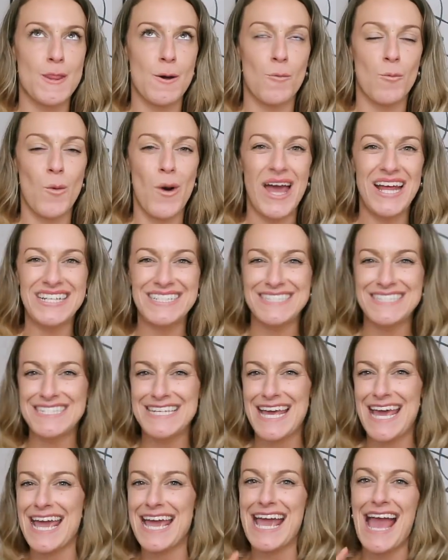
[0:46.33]

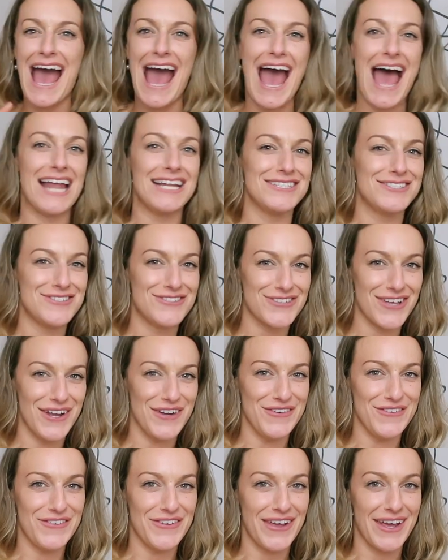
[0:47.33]
Wednesday and
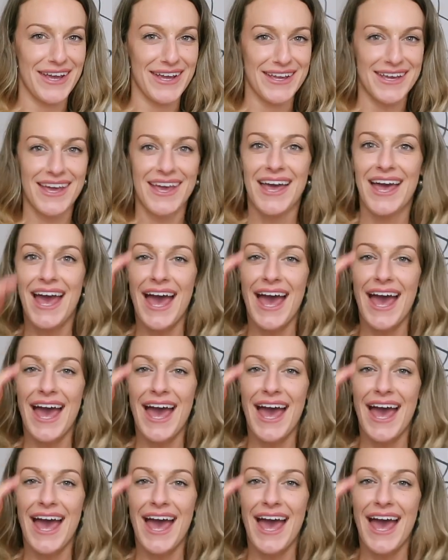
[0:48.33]
Sunday.